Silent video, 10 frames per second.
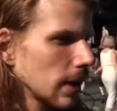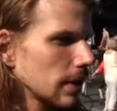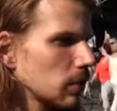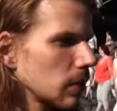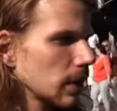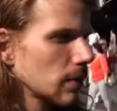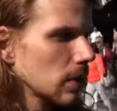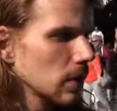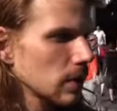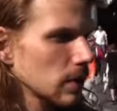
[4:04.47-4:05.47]
and to be
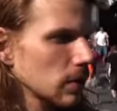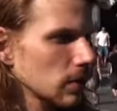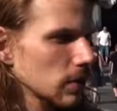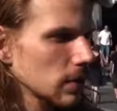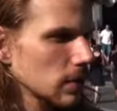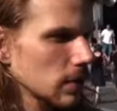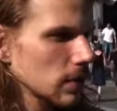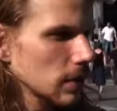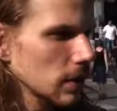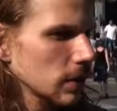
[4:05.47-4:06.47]
amongst
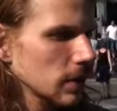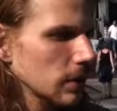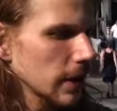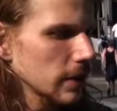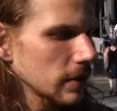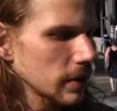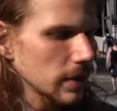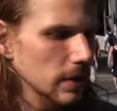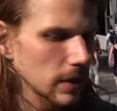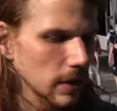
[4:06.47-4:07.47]
those other
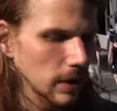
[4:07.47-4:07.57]
directors.